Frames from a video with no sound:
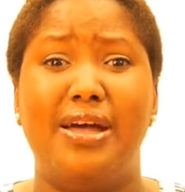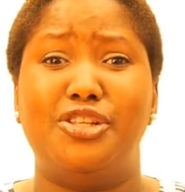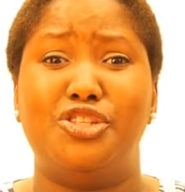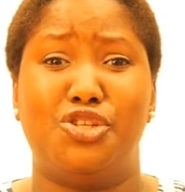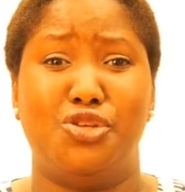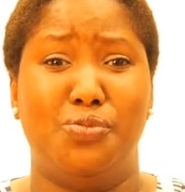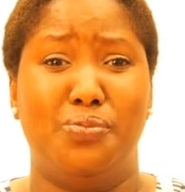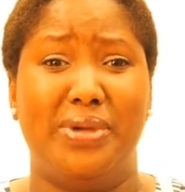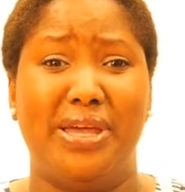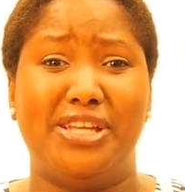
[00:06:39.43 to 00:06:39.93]

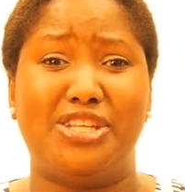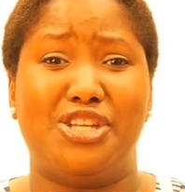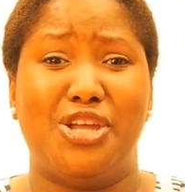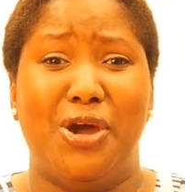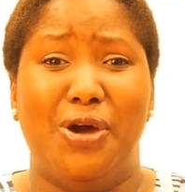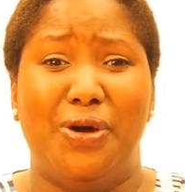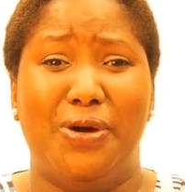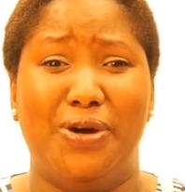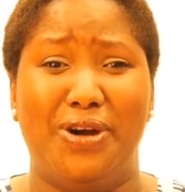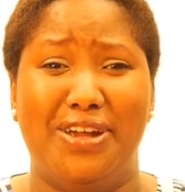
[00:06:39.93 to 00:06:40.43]
to make
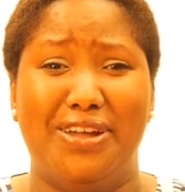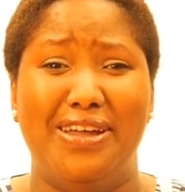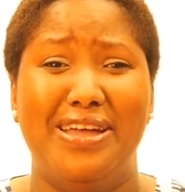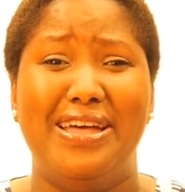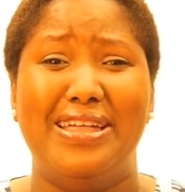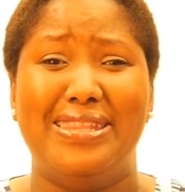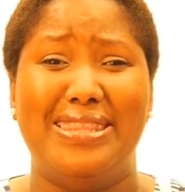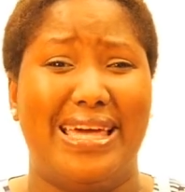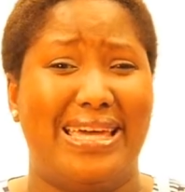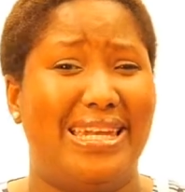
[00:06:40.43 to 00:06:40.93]
sure
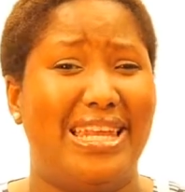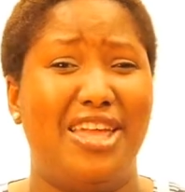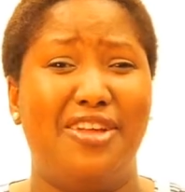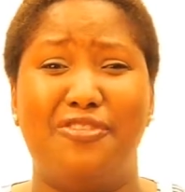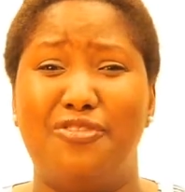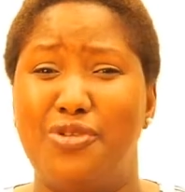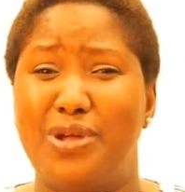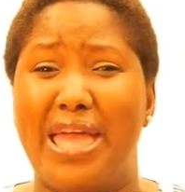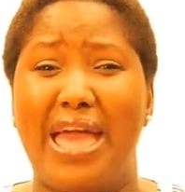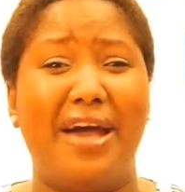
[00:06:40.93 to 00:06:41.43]
that
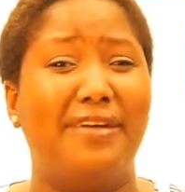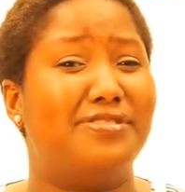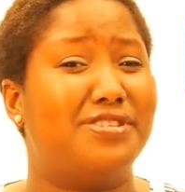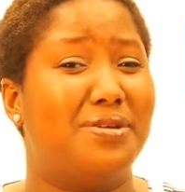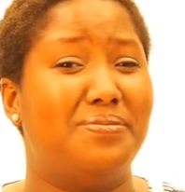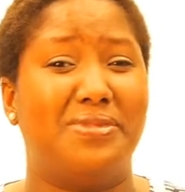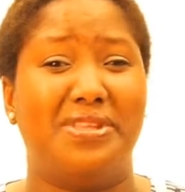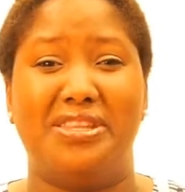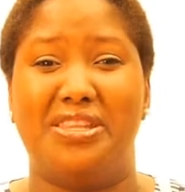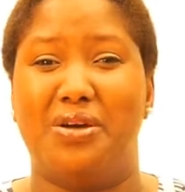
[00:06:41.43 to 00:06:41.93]
if we have
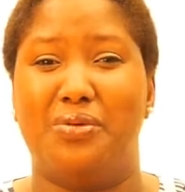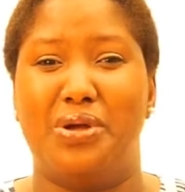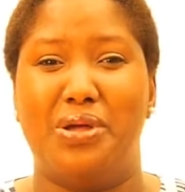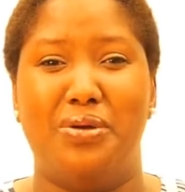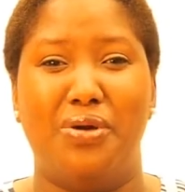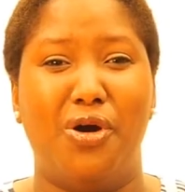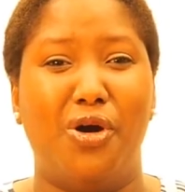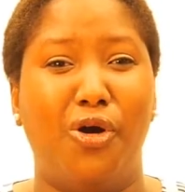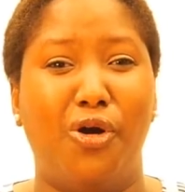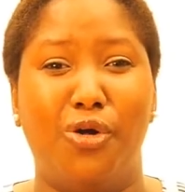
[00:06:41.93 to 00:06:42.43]
something that
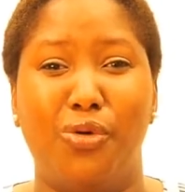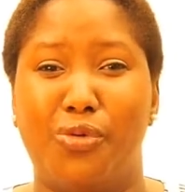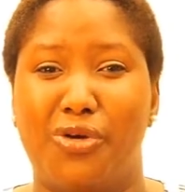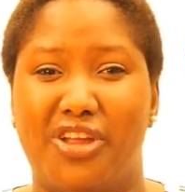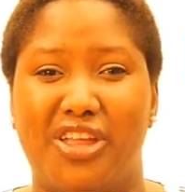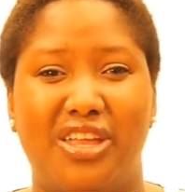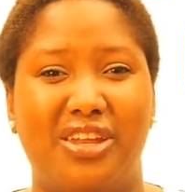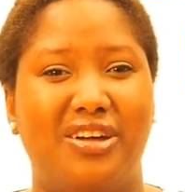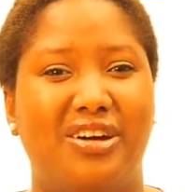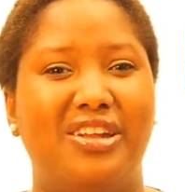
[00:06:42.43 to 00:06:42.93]
we're all
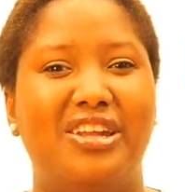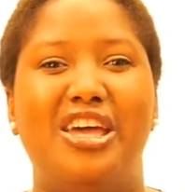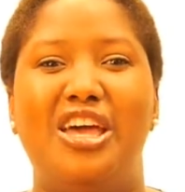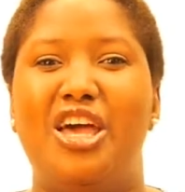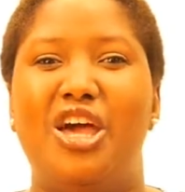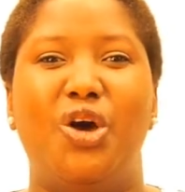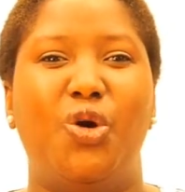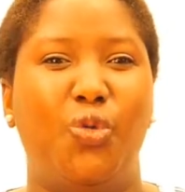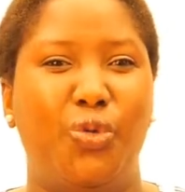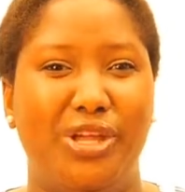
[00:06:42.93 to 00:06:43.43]
working on,
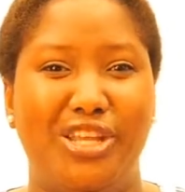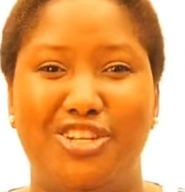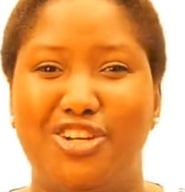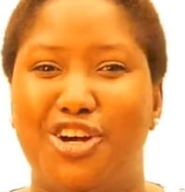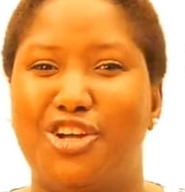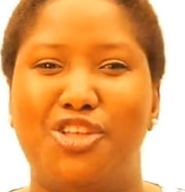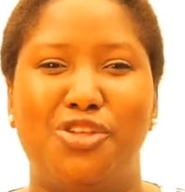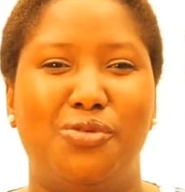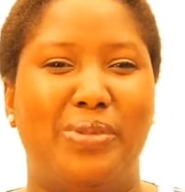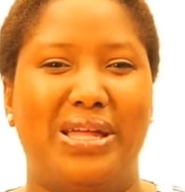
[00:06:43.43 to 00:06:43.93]
we
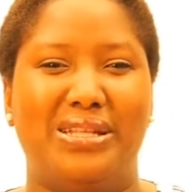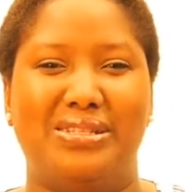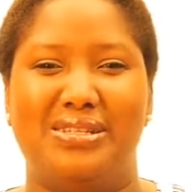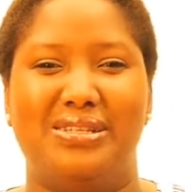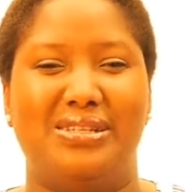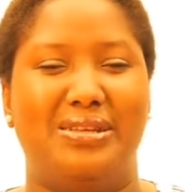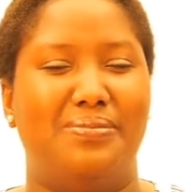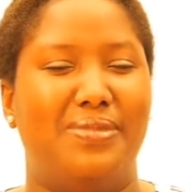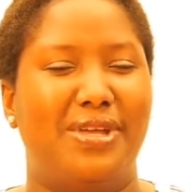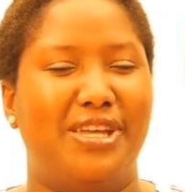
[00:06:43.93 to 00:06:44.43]
document
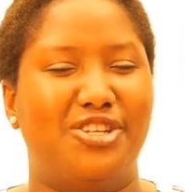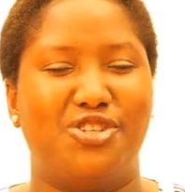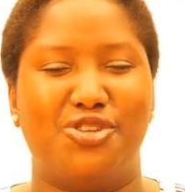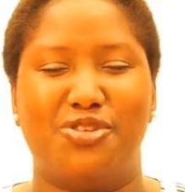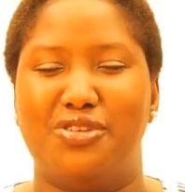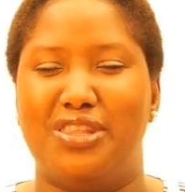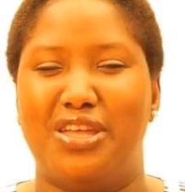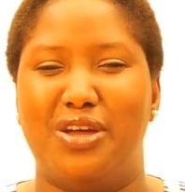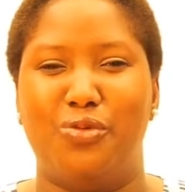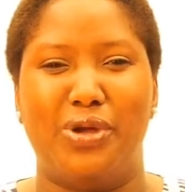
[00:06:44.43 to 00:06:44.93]
it and make
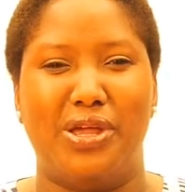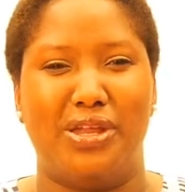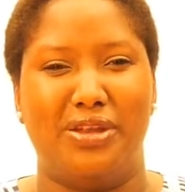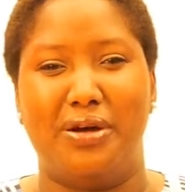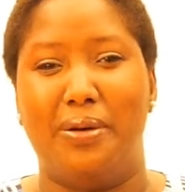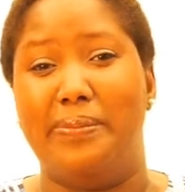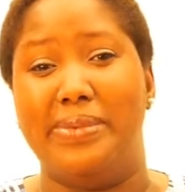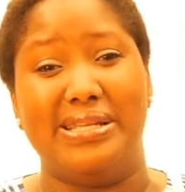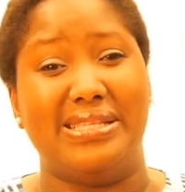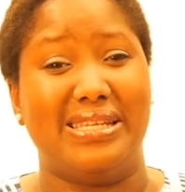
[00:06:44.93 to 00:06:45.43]
sure that we're
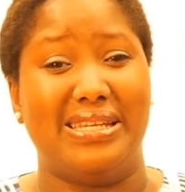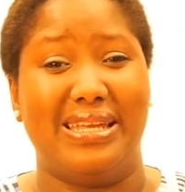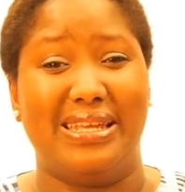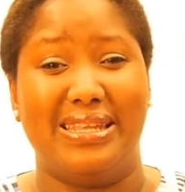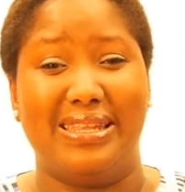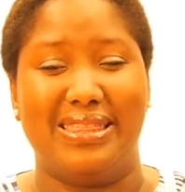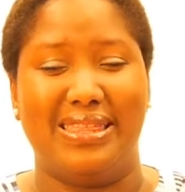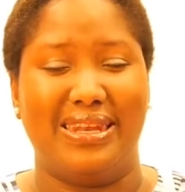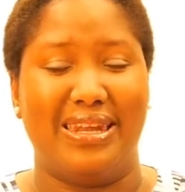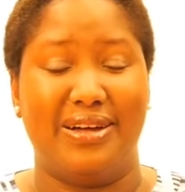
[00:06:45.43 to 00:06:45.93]
not missing
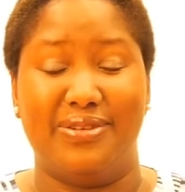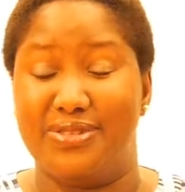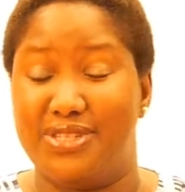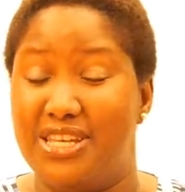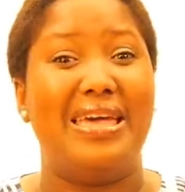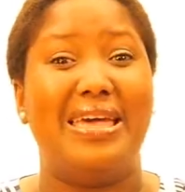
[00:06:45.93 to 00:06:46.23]
anything out.